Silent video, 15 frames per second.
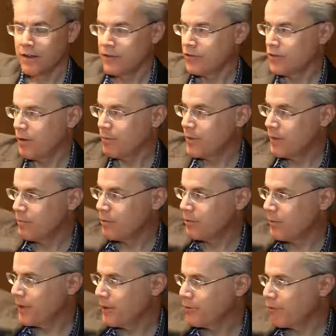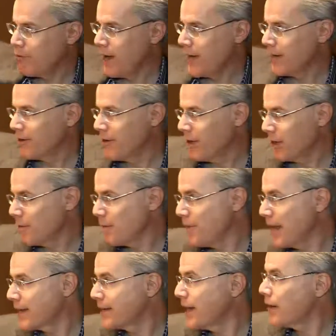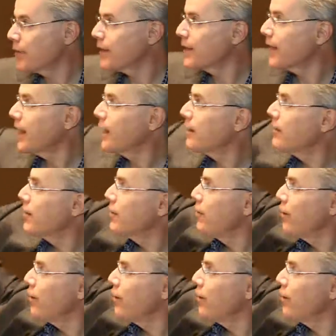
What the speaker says: Some people may ride it all the way back down again and then